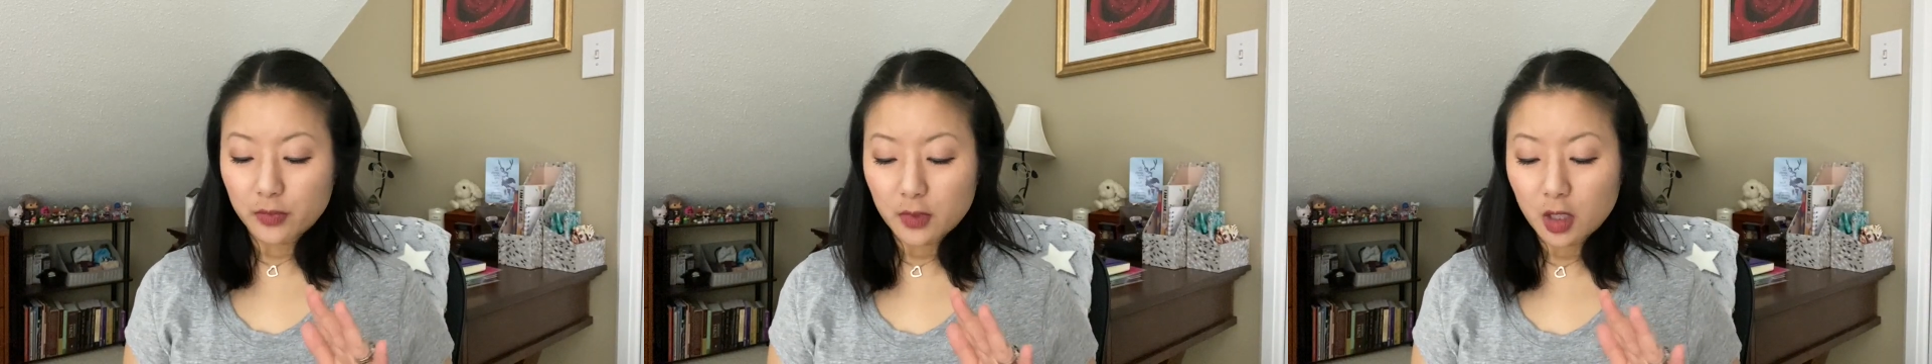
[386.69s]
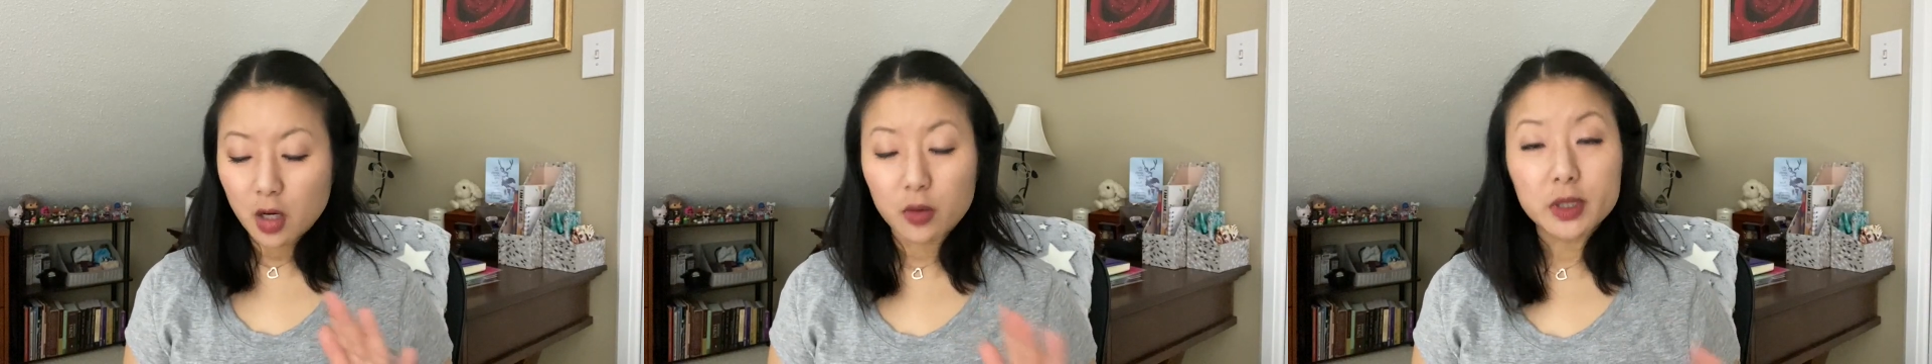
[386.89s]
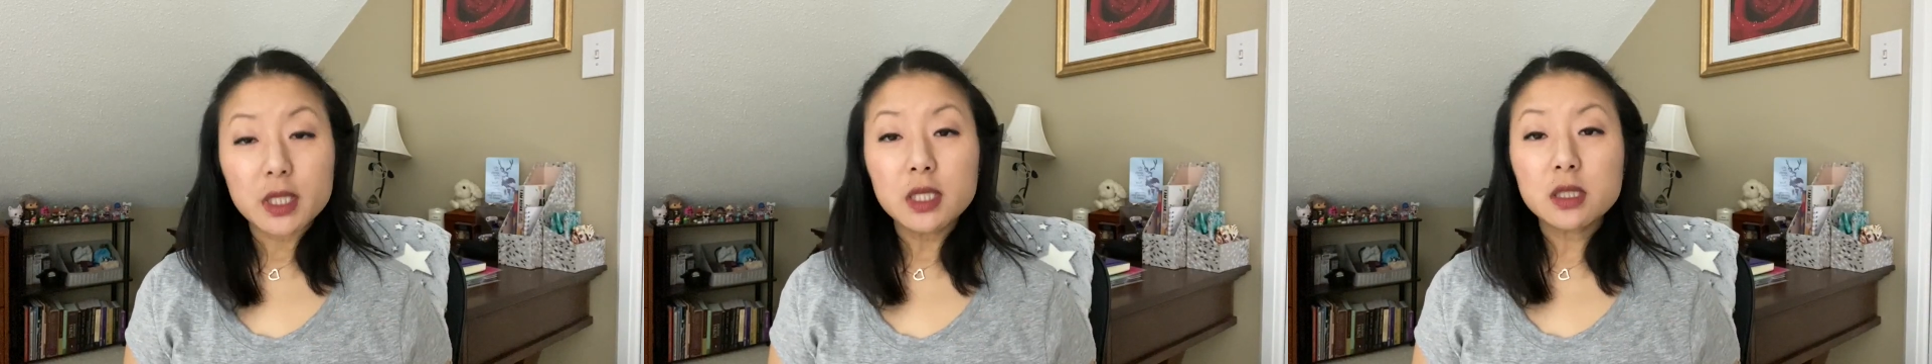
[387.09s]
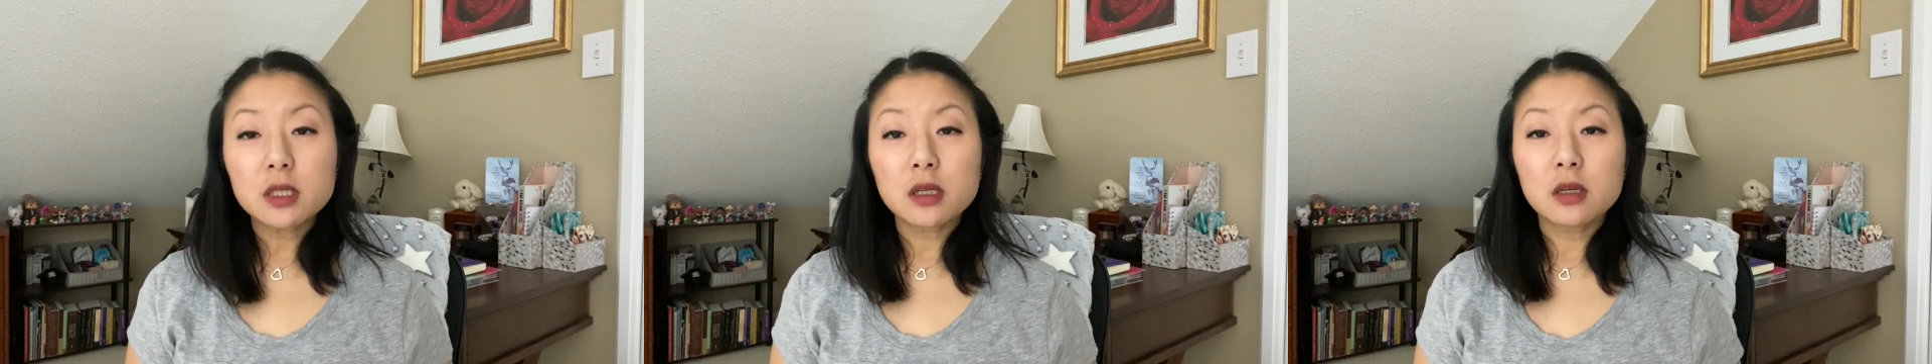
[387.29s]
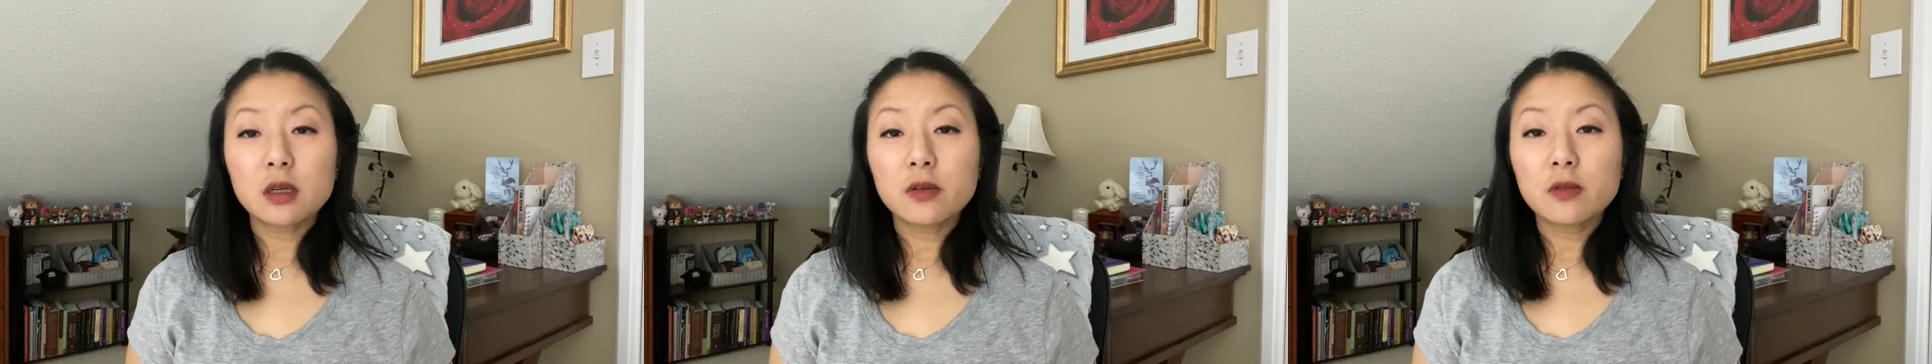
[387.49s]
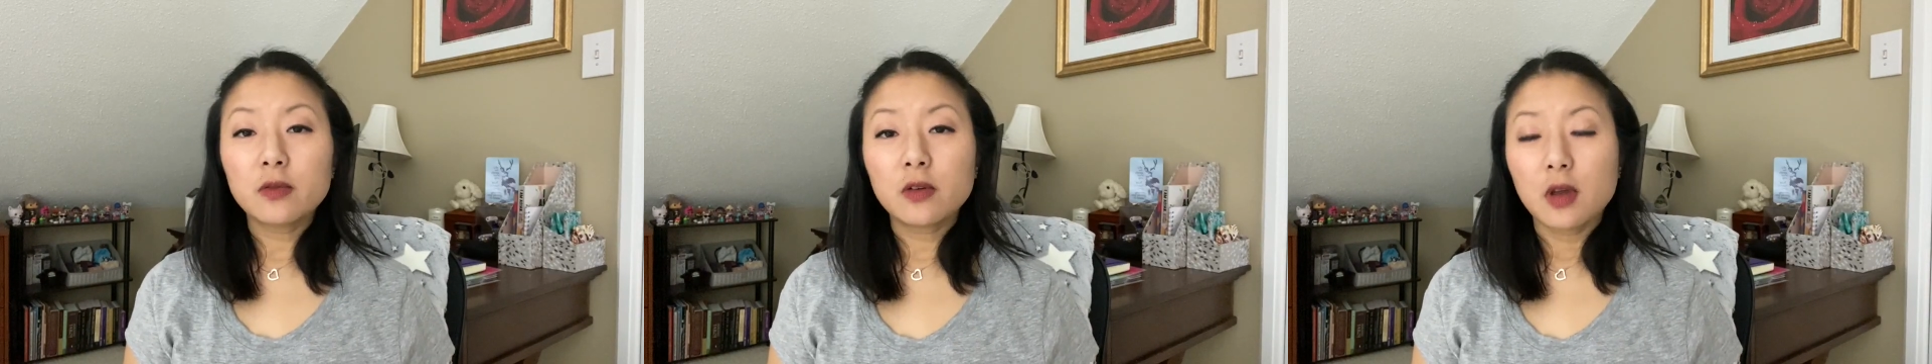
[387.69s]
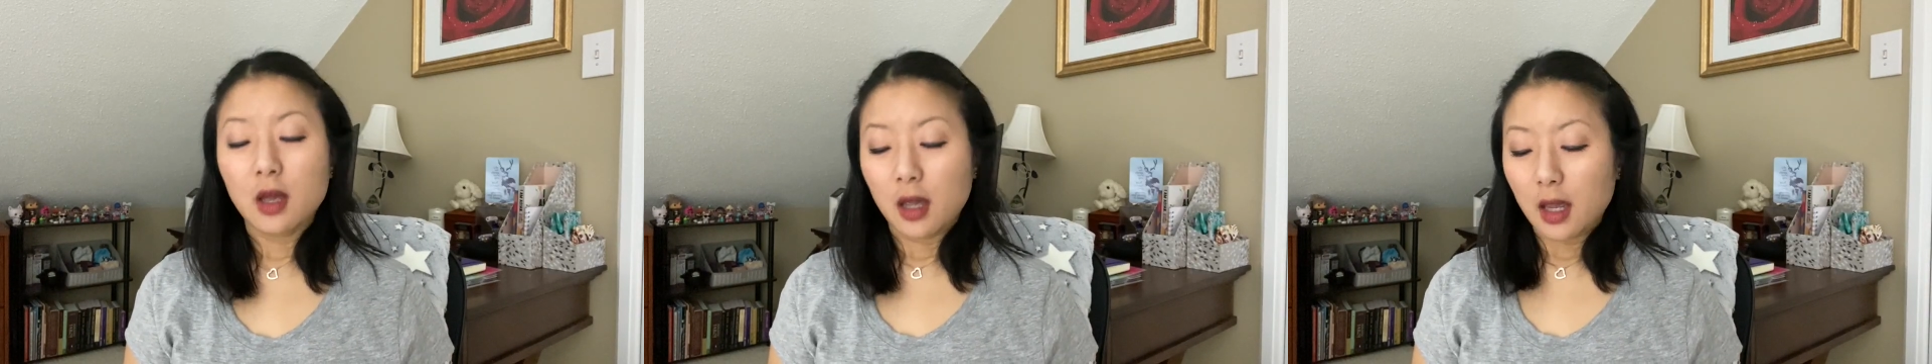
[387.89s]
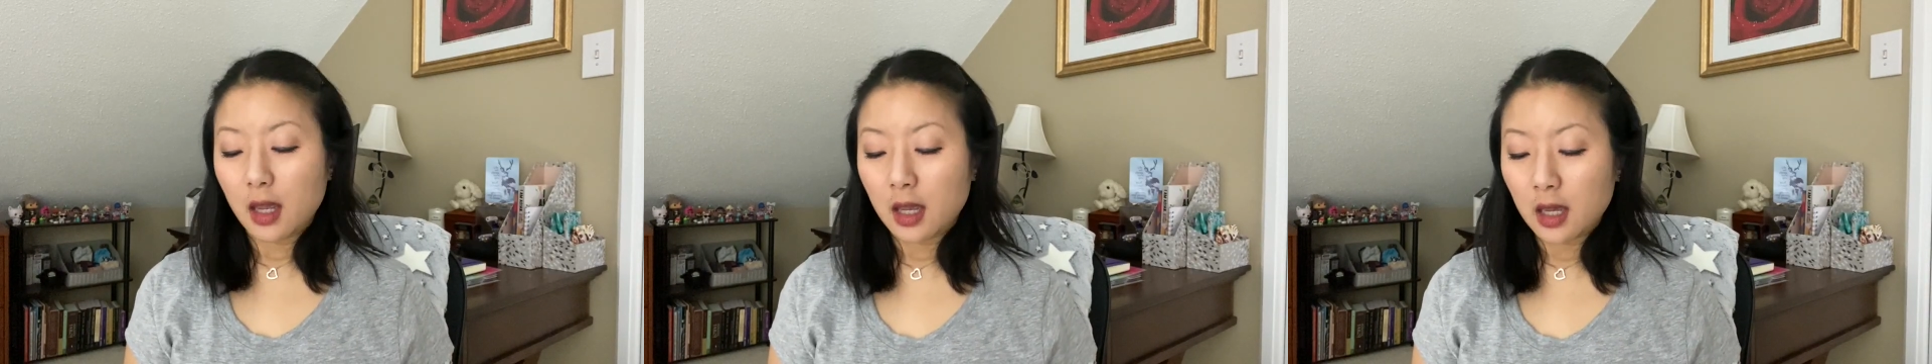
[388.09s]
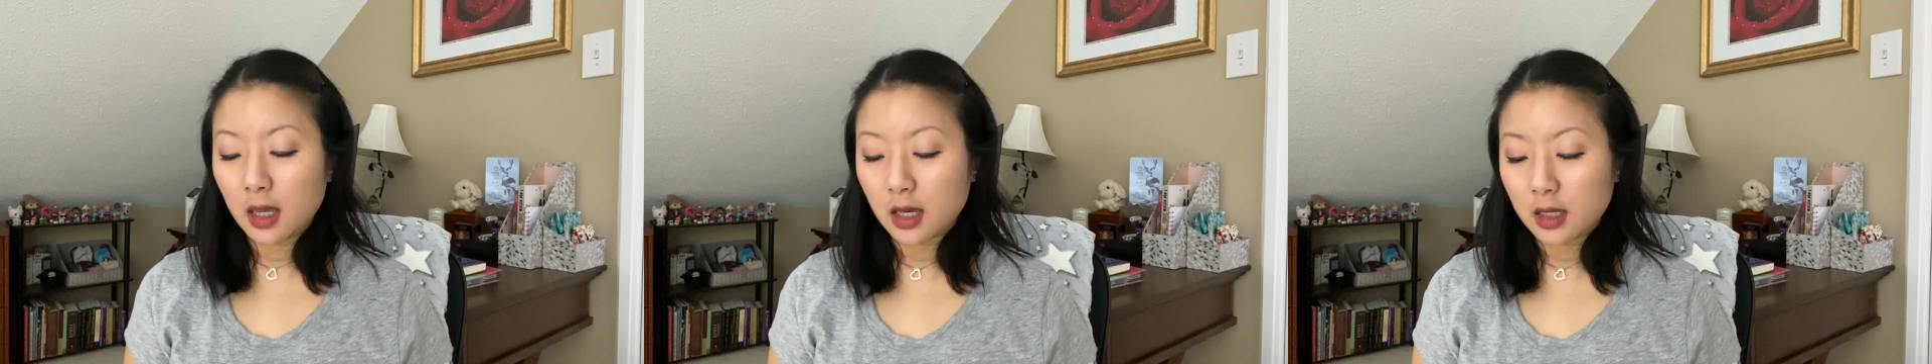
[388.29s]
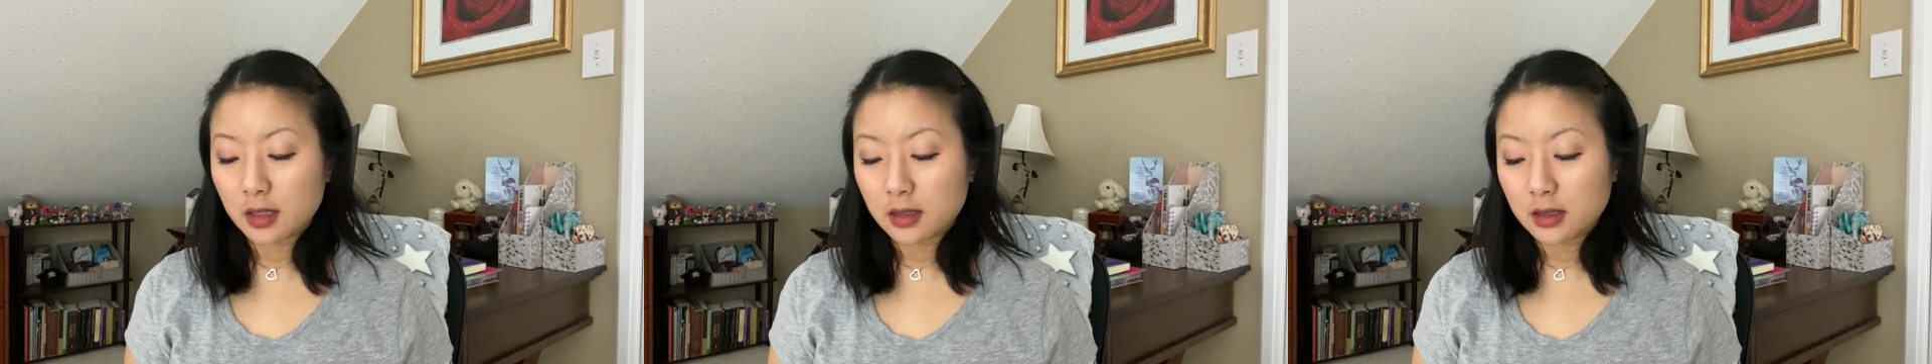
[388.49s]
cohesive,
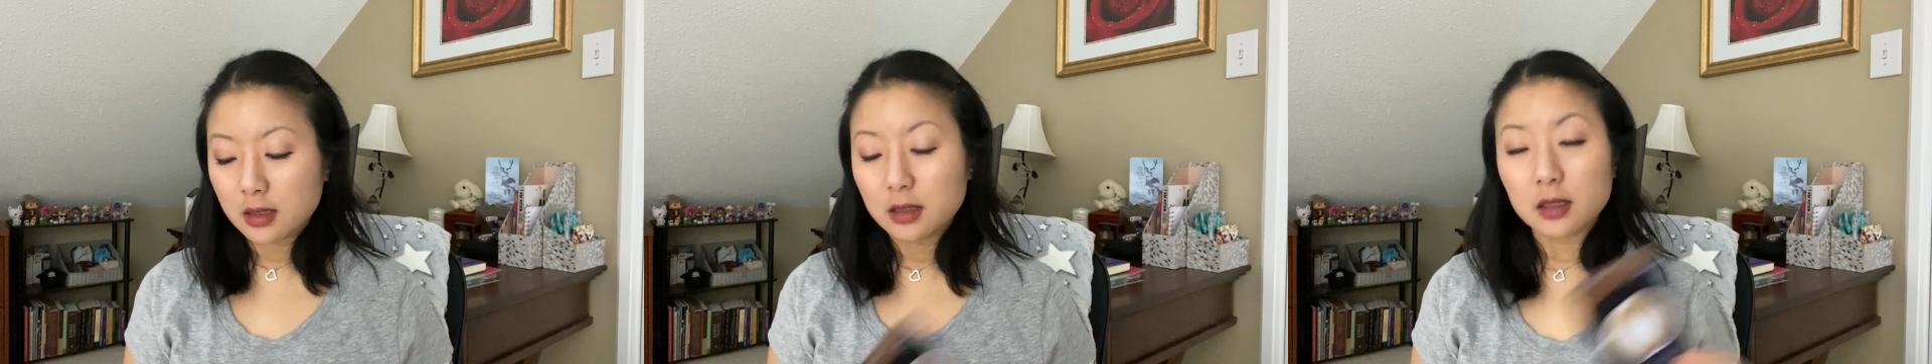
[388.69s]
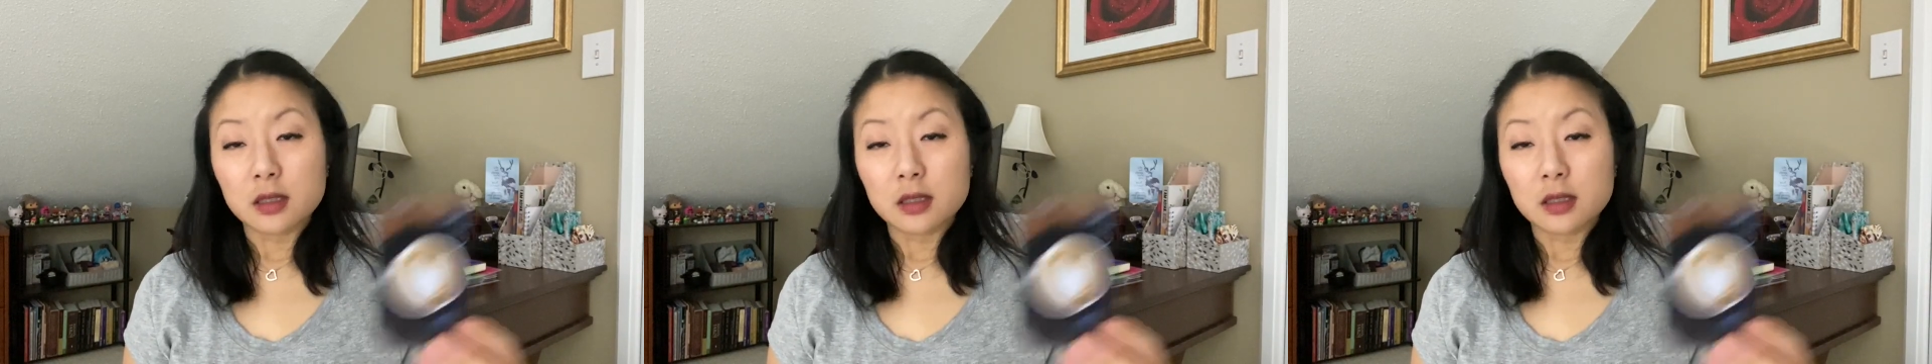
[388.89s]
and